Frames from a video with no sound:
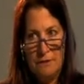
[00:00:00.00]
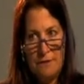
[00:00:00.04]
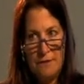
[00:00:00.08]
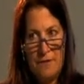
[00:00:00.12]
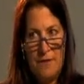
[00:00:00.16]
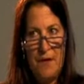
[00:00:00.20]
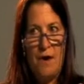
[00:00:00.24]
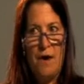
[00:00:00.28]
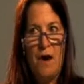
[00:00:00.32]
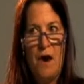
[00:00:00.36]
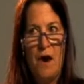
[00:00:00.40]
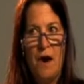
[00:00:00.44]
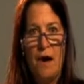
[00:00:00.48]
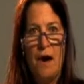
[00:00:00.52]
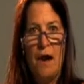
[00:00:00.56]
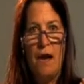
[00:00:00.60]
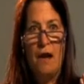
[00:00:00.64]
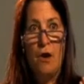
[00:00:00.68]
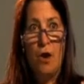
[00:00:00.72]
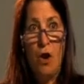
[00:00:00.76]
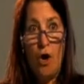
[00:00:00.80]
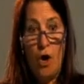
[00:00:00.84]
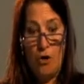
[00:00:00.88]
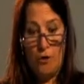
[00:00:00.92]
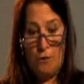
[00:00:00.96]
There are a
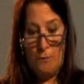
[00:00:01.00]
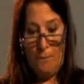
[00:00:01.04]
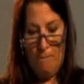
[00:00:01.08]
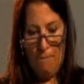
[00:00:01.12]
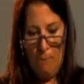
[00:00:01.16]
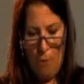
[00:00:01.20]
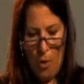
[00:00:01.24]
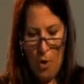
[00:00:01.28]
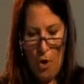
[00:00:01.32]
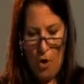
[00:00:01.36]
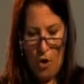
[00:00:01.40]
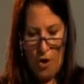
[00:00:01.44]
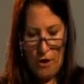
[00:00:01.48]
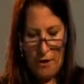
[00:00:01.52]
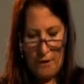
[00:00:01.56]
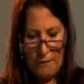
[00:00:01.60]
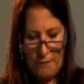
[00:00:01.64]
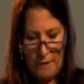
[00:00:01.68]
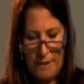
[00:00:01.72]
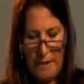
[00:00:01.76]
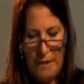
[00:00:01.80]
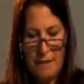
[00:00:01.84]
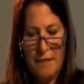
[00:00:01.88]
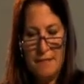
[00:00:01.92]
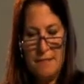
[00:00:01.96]
lot more,
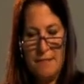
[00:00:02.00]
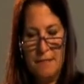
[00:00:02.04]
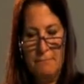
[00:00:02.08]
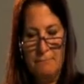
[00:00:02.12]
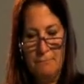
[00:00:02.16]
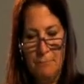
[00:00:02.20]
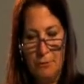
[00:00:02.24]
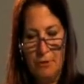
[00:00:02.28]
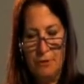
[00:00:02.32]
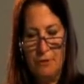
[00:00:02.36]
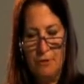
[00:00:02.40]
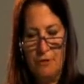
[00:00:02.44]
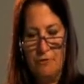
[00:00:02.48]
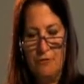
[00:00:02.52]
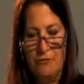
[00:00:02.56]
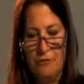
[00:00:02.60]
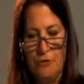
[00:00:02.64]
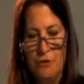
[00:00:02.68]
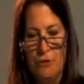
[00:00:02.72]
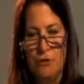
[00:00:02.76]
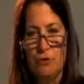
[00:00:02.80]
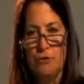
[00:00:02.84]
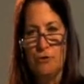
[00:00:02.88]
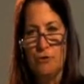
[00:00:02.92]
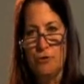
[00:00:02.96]
and it's important for
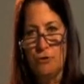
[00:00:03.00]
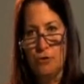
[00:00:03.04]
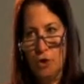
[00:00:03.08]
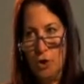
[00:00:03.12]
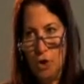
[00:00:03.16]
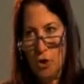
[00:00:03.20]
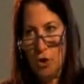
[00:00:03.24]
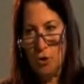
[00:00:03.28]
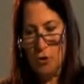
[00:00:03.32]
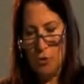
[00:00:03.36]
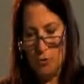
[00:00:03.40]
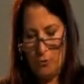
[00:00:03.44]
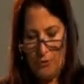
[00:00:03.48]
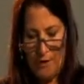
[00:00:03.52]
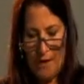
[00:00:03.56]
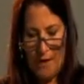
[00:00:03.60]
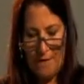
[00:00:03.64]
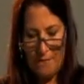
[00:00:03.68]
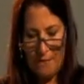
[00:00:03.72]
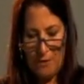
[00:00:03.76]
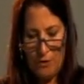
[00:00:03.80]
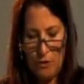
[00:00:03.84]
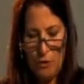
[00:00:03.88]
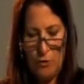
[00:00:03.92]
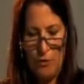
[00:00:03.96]
you to know that
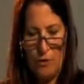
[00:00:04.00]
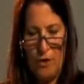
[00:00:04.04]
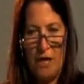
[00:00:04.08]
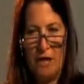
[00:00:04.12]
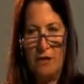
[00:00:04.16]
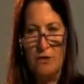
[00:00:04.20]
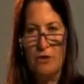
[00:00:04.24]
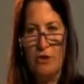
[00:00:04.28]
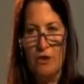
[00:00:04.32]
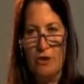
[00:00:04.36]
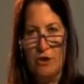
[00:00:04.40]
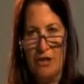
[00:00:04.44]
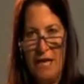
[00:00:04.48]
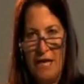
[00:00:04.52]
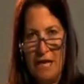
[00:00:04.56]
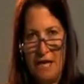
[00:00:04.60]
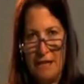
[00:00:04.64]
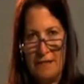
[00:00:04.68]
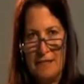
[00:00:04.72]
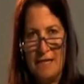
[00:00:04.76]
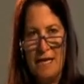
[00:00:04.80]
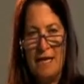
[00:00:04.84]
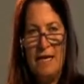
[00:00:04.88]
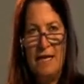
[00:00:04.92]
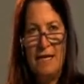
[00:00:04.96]
you can
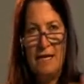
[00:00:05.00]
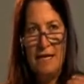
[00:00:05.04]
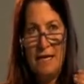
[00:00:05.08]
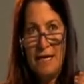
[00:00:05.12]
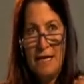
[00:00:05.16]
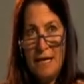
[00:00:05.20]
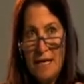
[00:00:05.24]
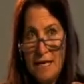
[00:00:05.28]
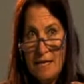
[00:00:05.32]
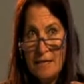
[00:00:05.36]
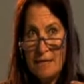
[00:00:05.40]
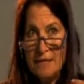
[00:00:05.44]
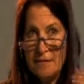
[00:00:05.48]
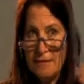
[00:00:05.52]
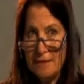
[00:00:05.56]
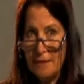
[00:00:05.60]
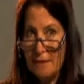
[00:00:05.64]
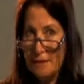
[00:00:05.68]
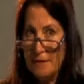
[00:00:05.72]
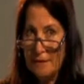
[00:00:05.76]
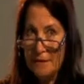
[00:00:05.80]
connect each